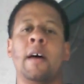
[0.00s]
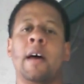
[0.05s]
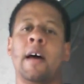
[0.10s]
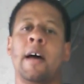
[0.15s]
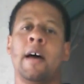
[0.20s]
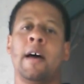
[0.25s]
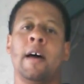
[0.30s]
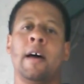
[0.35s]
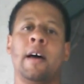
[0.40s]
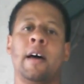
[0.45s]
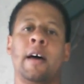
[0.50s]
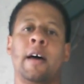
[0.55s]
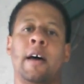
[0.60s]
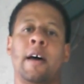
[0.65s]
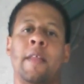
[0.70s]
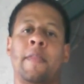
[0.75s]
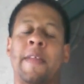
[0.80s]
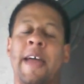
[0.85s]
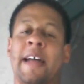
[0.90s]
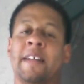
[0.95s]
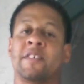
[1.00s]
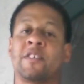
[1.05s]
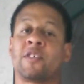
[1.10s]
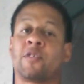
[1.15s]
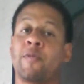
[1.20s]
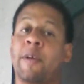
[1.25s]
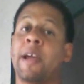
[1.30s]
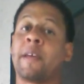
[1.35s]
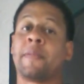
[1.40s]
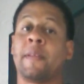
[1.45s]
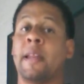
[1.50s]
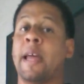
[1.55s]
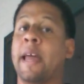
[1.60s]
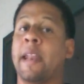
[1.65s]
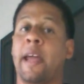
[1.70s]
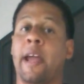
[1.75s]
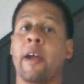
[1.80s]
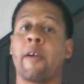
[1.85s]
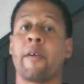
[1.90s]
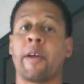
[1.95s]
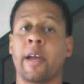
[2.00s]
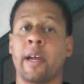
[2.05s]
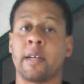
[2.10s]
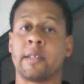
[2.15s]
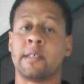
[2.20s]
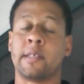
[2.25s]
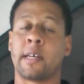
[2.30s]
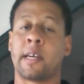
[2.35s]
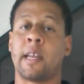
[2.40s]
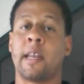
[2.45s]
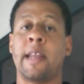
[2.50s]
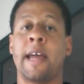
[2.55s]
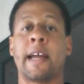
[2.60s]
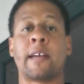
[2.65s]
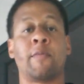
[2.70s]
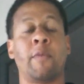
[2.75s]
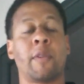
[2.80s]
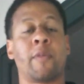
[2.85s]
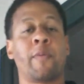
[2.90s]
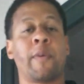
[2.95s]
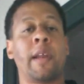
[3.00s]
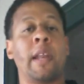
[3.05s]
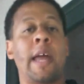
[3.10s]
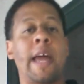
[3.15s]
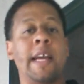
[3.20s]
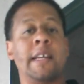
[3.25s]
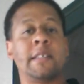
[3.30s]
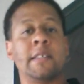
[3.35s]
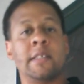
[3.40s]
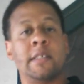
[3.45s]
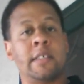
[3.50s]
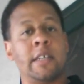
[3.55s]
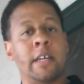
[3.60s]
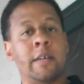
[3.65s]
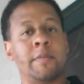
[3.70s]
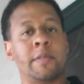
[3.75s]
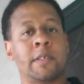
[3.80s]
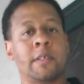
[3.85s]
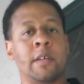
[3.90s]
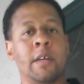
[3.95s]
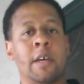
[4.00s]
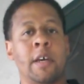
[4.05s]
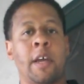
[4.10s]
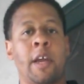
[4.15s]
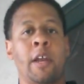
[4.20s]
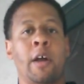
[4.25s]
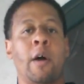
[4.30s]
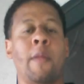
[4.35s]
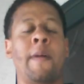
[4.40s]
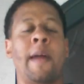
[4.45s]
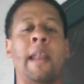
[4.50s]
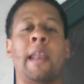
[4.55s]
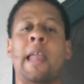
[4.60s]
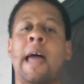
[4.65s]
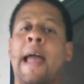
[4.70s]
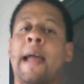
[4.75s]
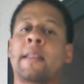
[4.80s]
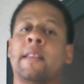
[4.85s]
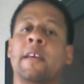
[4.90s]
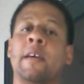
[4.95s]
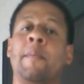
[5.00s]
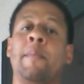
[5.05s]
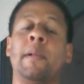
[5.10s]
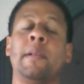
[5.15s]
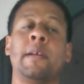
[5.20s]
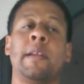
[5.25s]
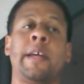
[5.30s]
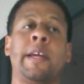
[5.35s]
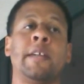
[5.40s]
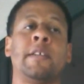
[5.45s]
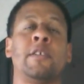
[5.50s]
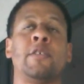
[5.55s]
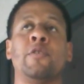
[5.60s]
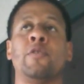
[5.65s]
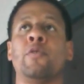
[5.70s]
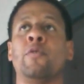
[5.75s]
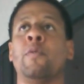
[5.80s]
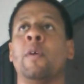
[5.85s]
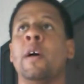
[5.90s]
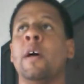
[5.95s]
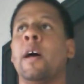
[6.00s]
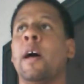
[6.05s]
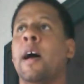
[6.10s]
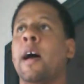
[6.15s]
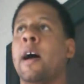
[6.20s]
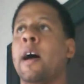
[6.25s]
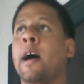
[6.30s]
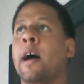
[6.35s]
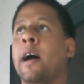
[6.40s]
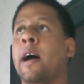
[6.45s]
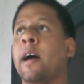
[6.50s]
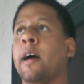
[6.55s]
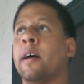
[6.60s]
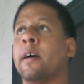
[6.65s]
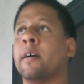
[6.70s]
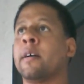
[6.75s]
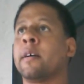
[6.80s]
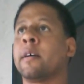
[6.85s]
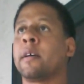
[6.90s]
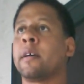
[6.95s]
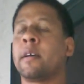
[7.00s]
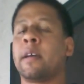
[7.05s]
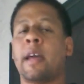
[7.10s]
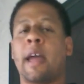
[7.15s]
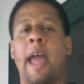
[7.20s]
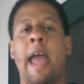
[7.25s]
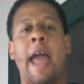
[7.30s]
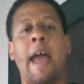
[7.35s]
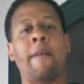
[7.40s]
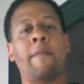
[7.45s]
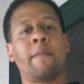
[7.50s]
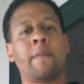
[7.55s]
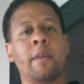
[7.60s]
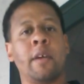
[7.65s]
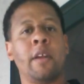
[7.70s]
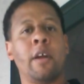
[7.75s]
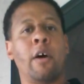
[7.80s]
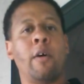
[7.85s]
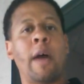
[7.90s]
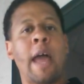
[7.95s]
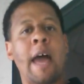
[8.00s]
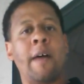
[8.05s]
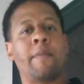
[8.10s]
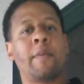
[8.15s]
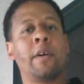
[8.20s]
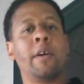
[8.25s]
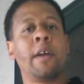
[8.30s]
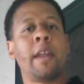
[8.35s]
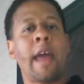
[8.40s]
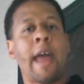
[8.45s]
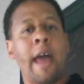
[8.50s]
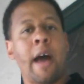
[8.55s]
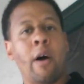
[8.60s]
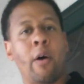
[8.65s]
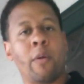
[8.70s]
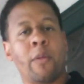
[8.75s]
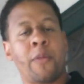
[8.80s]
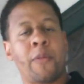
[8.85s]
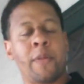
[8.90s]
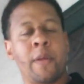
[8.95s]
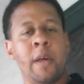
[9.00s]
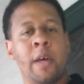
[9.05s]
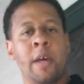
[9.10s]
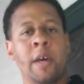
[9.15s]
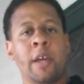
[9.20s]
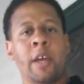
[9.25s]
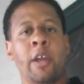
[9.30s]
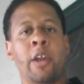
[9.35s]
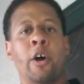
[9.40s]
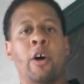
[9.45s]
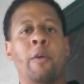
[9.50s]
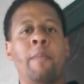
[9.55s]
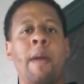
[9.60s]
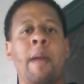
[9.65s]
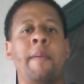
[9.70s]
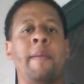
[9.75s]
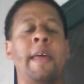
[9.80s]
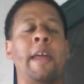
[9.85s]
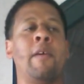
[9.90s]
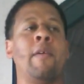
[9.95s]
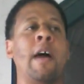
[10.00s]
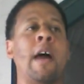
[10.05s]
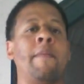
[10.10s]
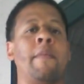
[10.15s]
that strength in that area to connect with relationships. They lack the ability to have good health. Maybe they don't